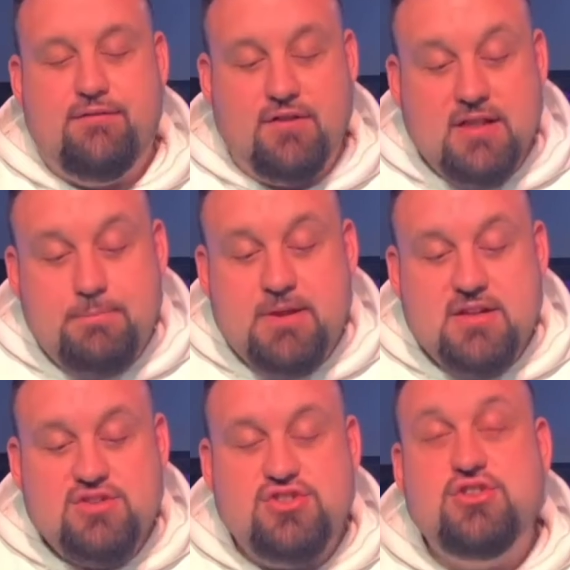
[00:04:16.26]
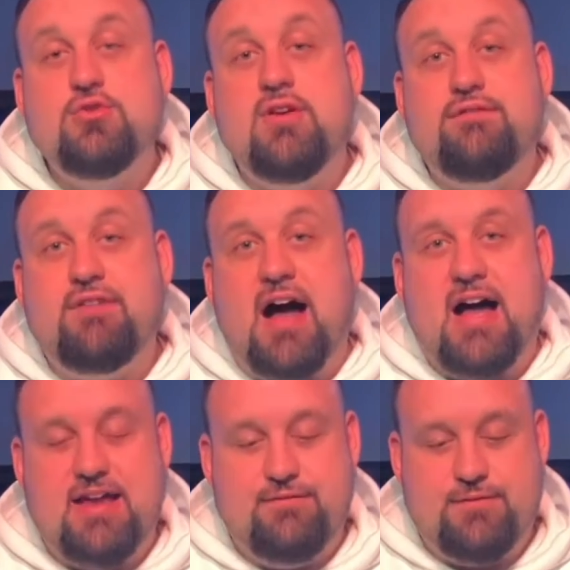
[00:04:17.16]
Philippians 2 and
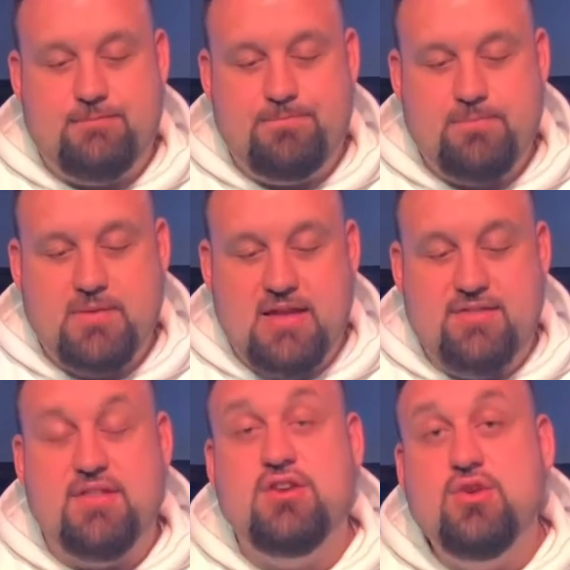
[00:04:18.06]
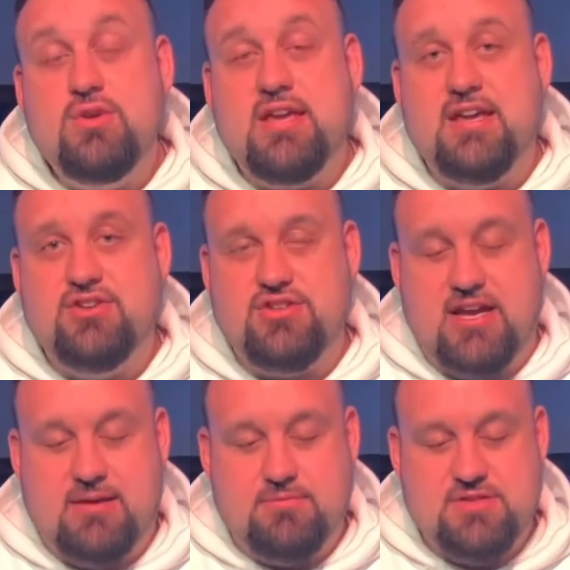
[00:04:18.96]
5 in the New King
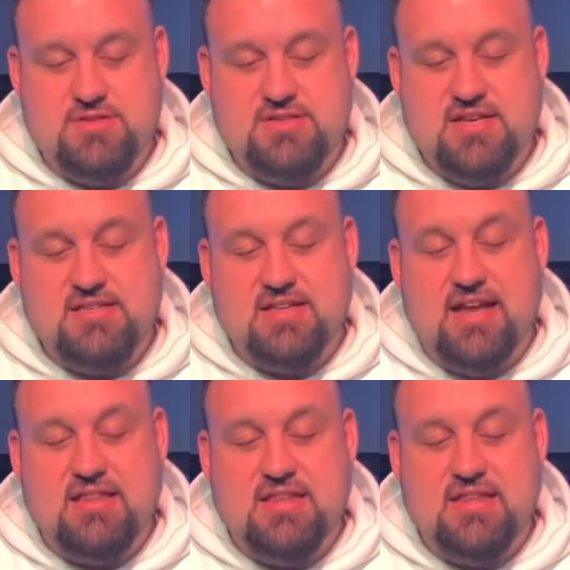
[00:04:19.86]
James says it like